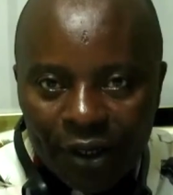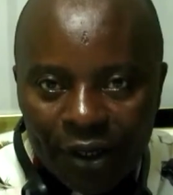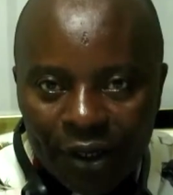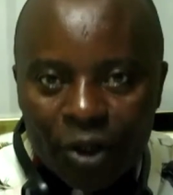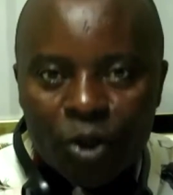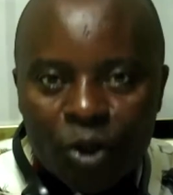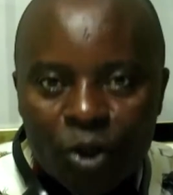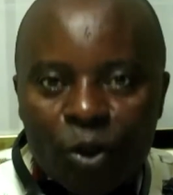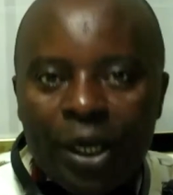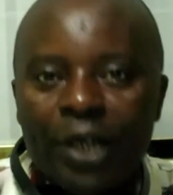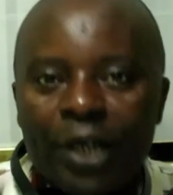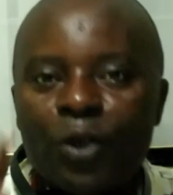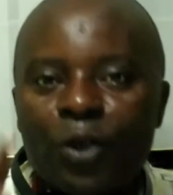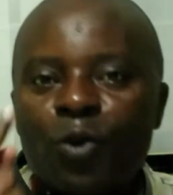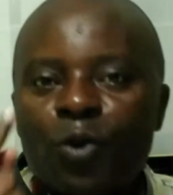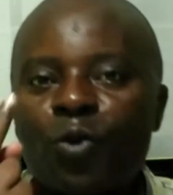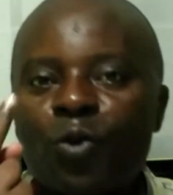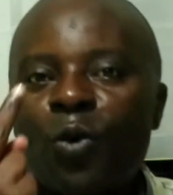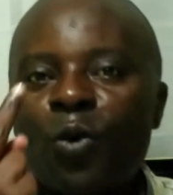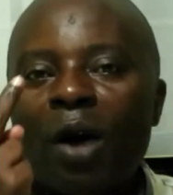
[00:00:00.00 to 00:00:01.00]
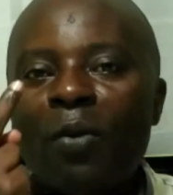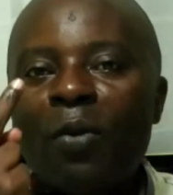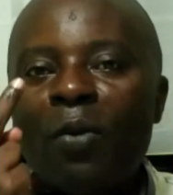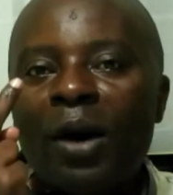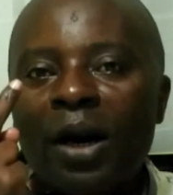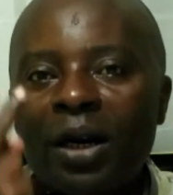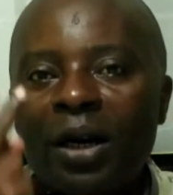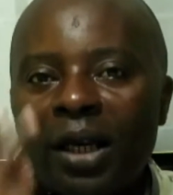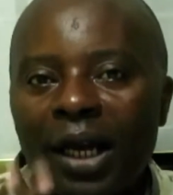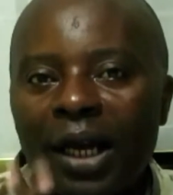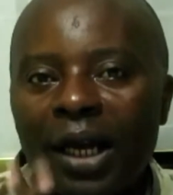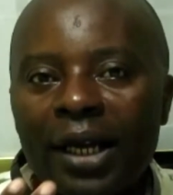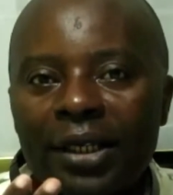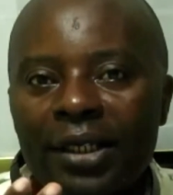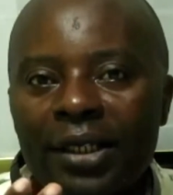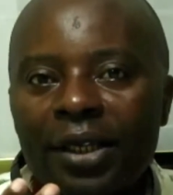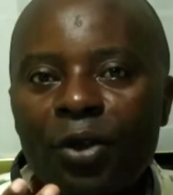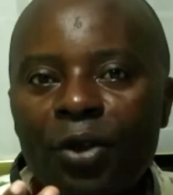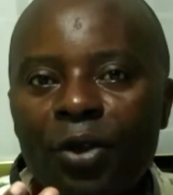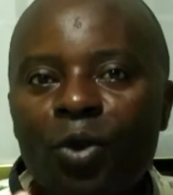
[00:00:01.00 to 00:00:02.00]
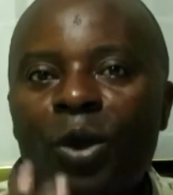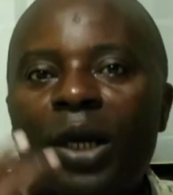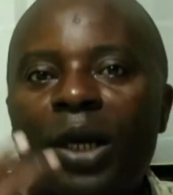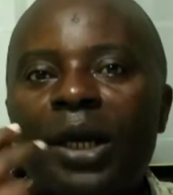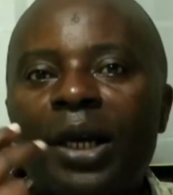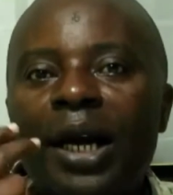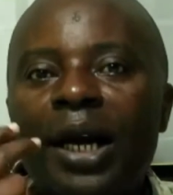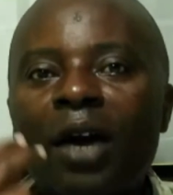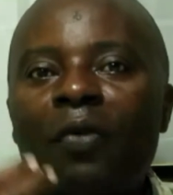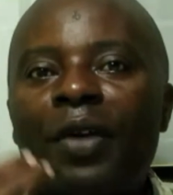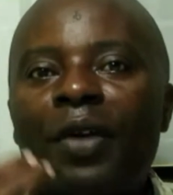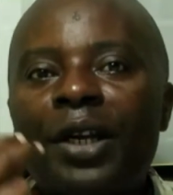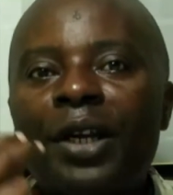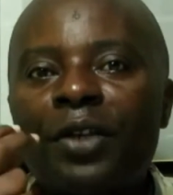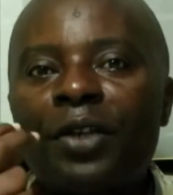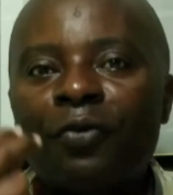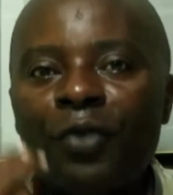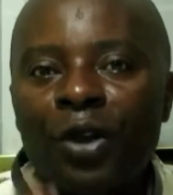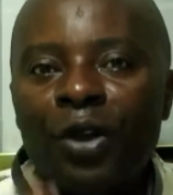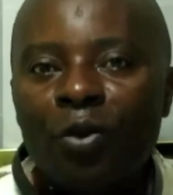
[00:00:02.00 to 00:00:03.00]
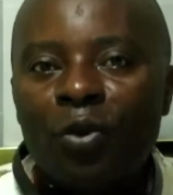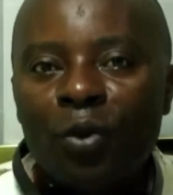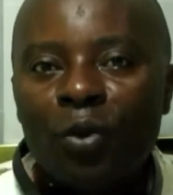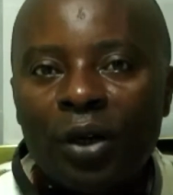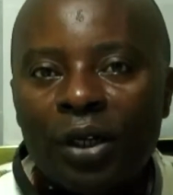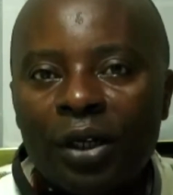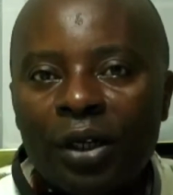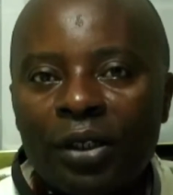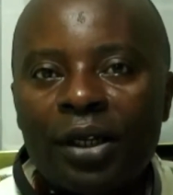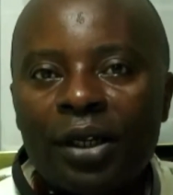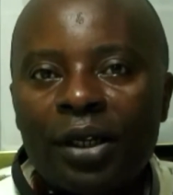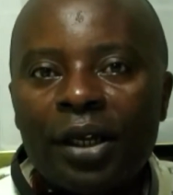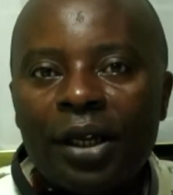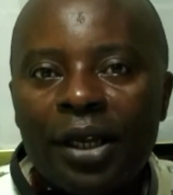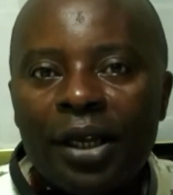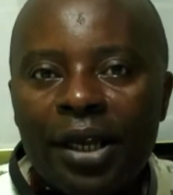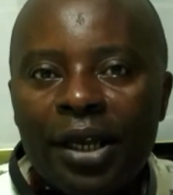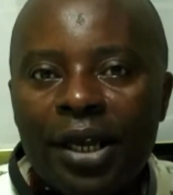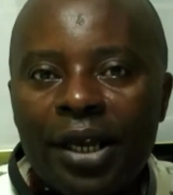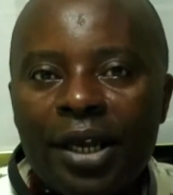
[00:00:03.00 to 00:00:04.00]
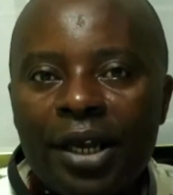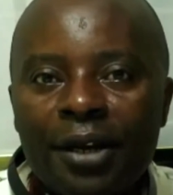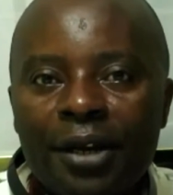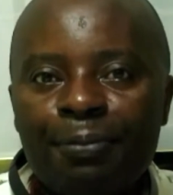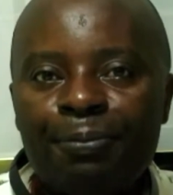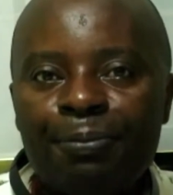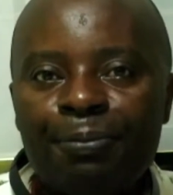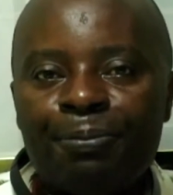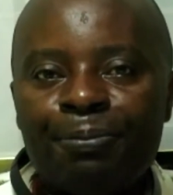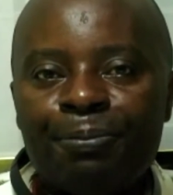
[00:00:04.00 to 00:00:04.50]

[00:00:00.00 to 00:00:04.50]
So a 2-hour class, you can cover it very well in